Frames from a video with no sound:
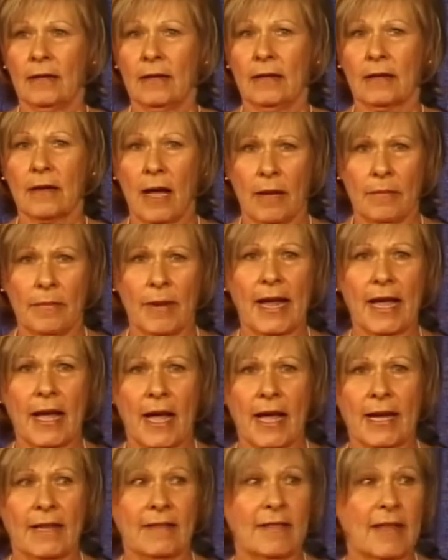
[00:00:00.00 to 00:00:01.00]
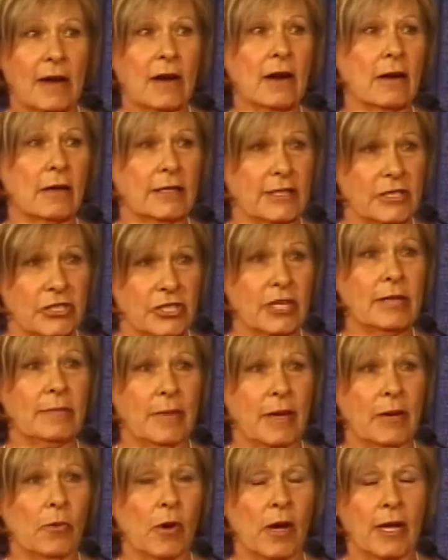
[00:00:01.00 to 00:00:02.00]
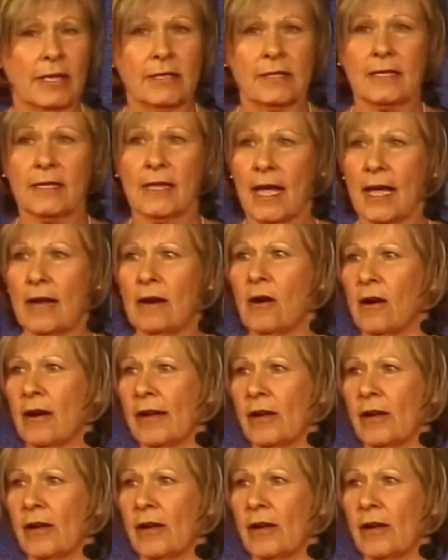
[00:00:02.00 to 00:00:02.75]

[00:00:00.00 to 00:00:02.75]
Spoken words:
caught my eye, and they are legitimate ones that are